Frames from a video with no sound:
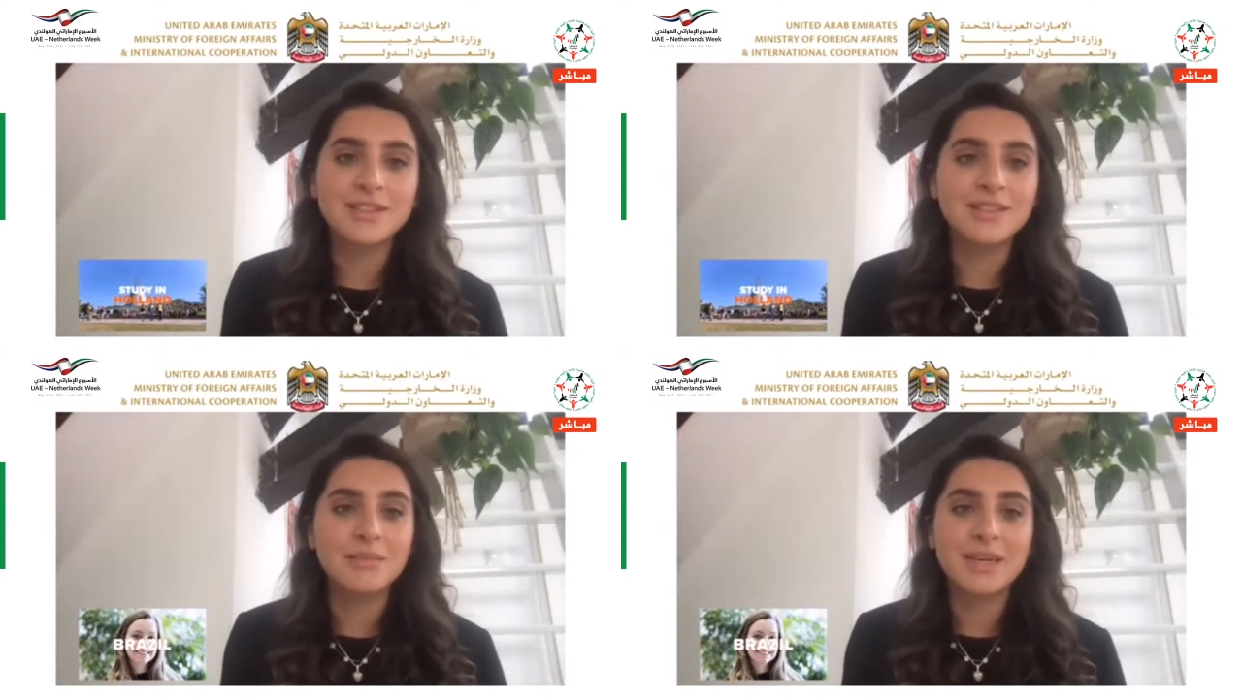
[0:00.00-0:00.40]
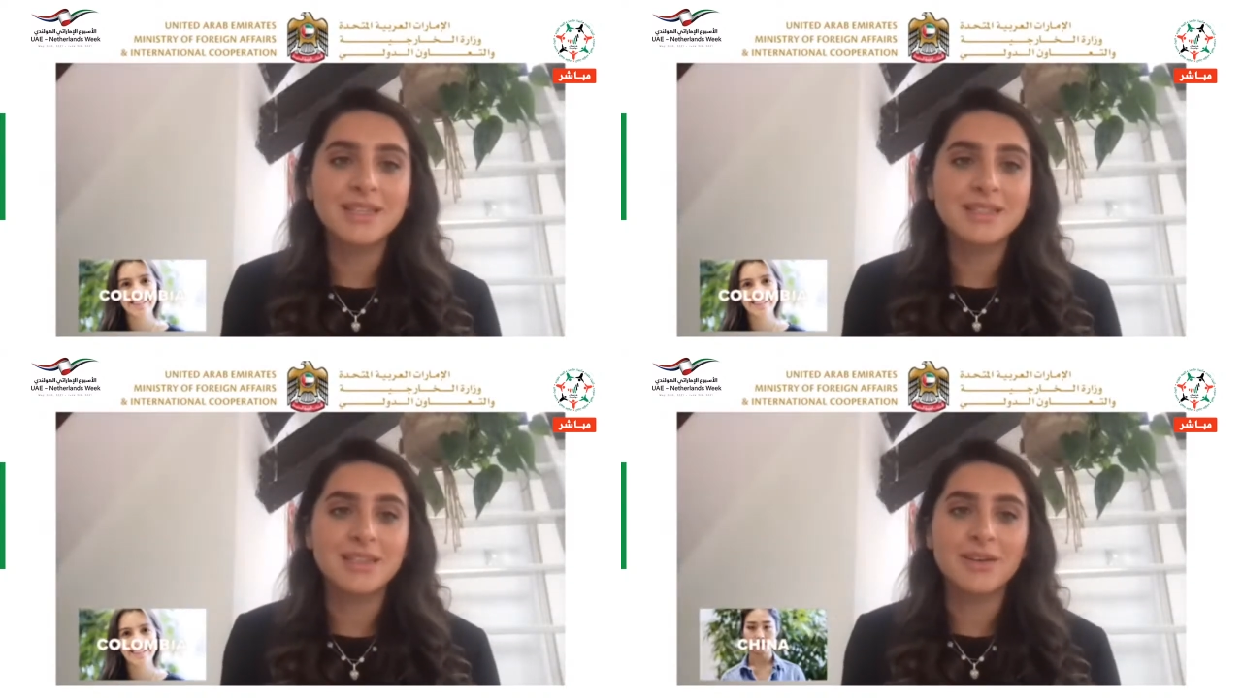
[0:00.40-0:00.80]
It's
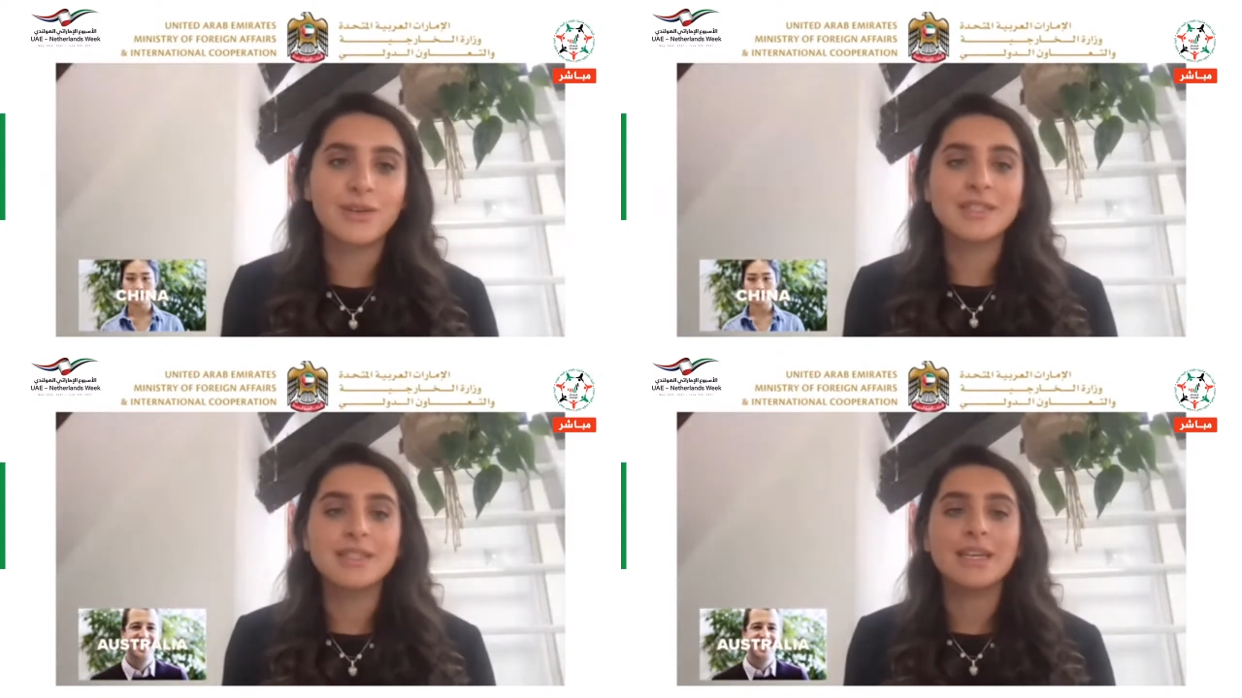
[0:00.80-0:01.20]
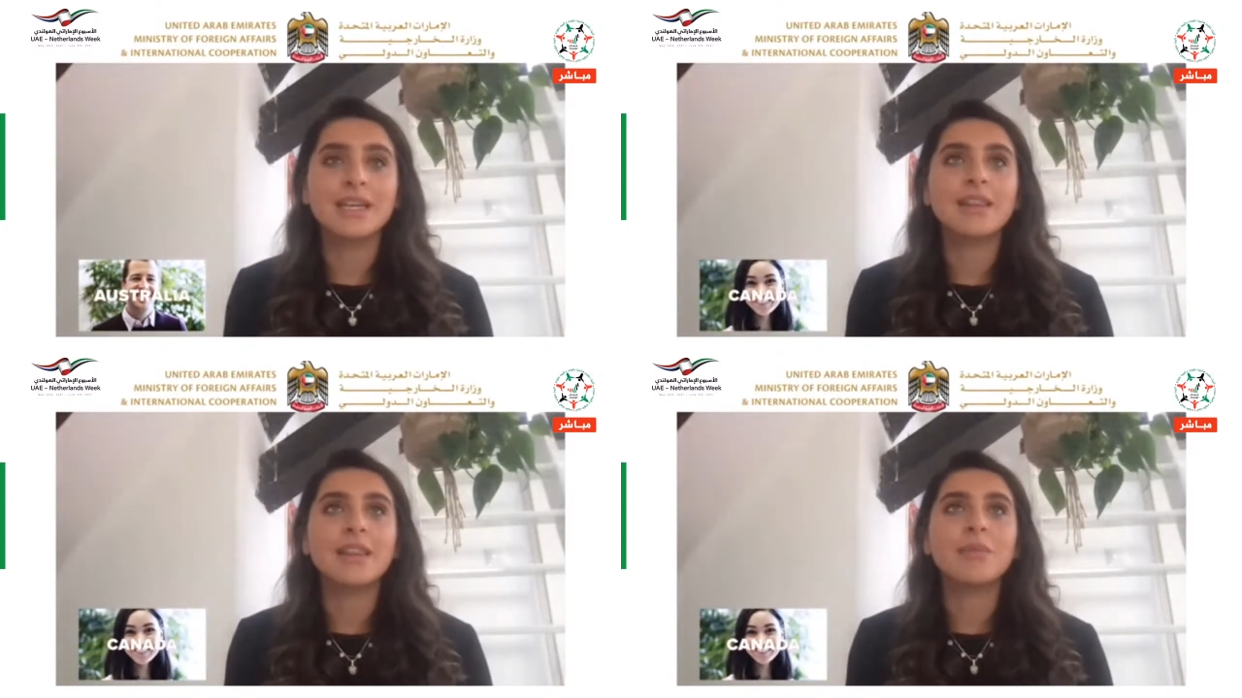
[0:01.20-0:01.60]
amazing, honestly.
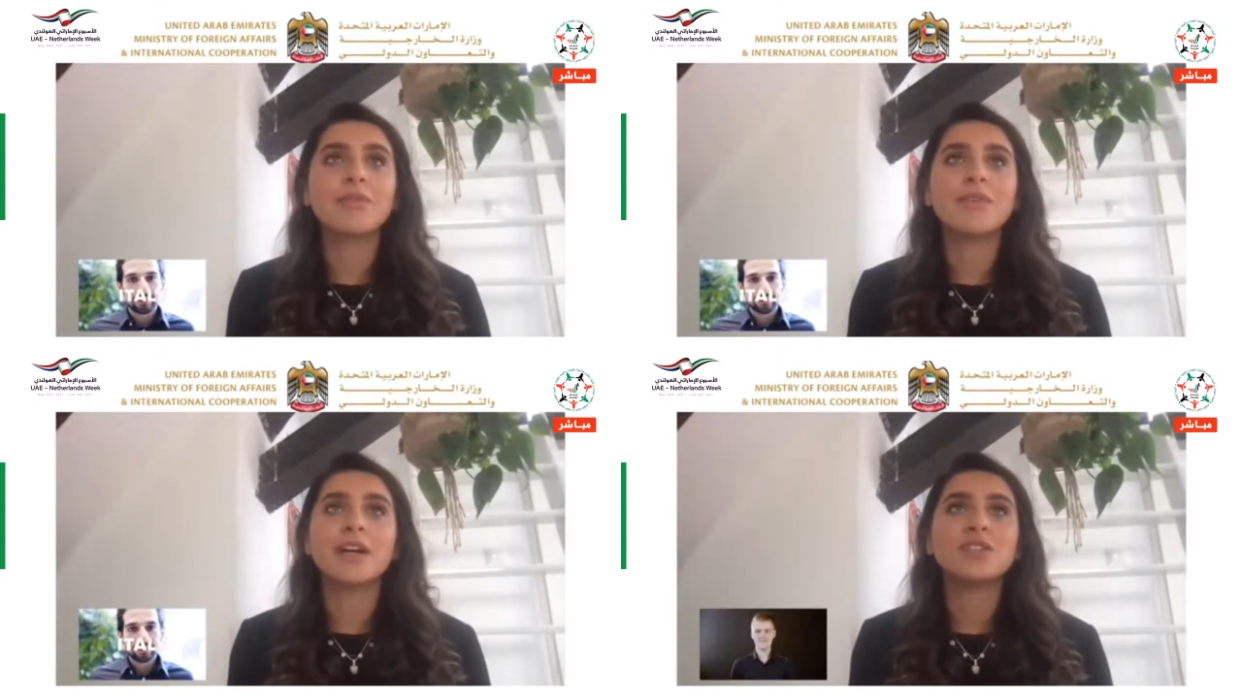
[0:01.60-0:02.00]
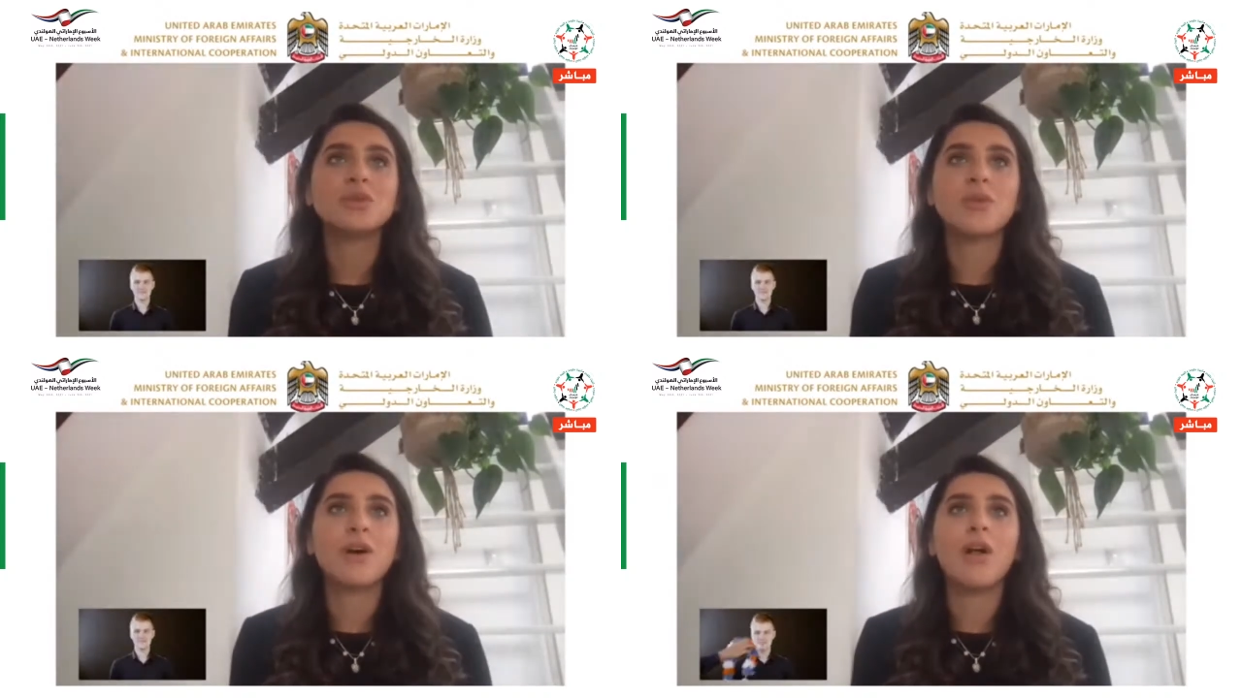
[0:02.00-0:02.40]
And they provide you with